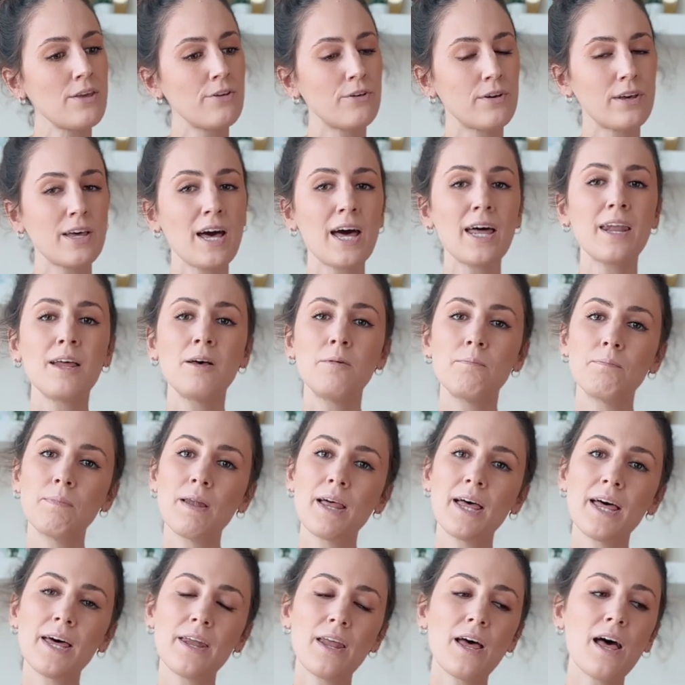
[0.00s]
You got
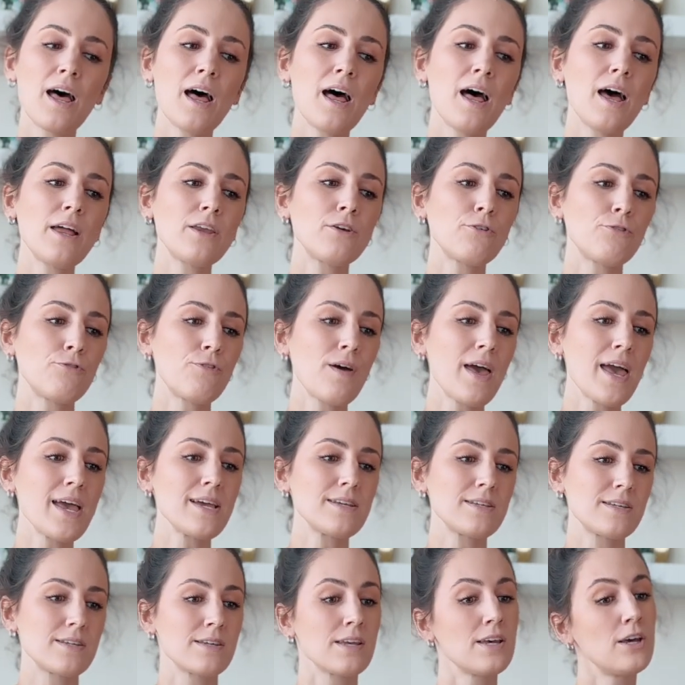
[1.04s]
blood on your
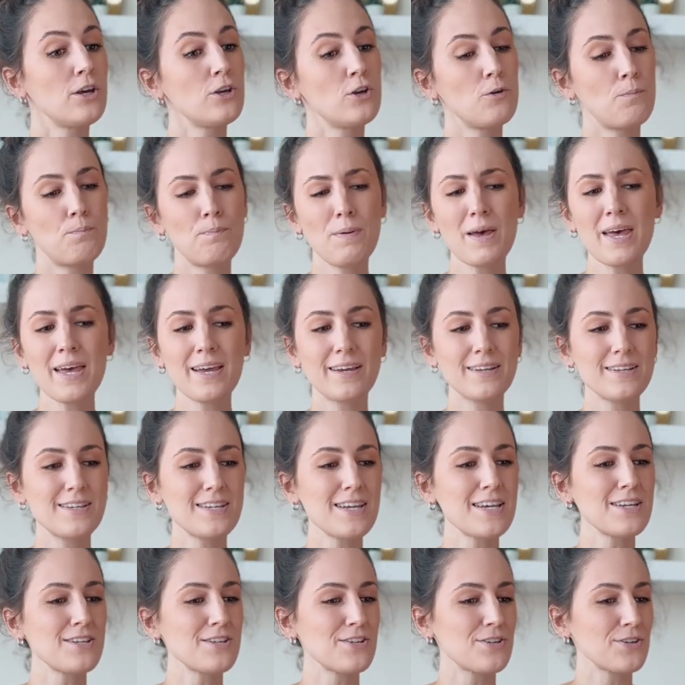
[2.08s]
face, you big
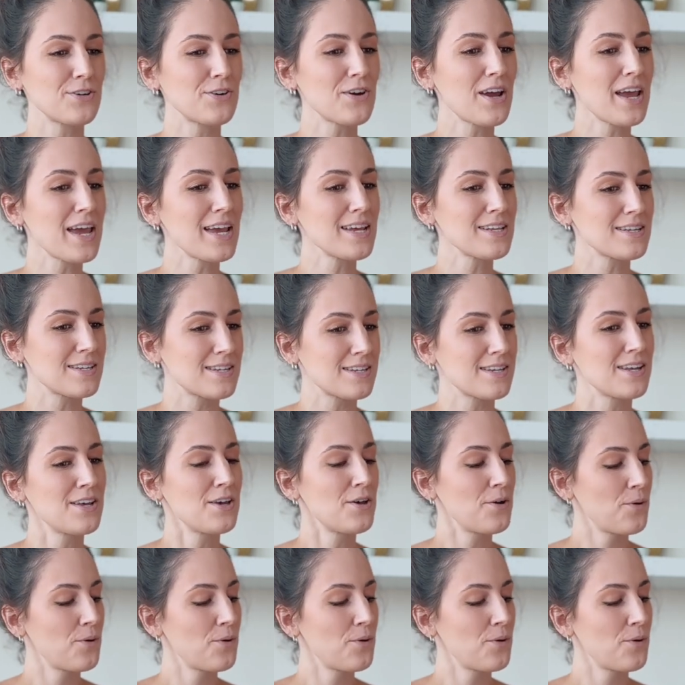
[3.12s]
disgrace,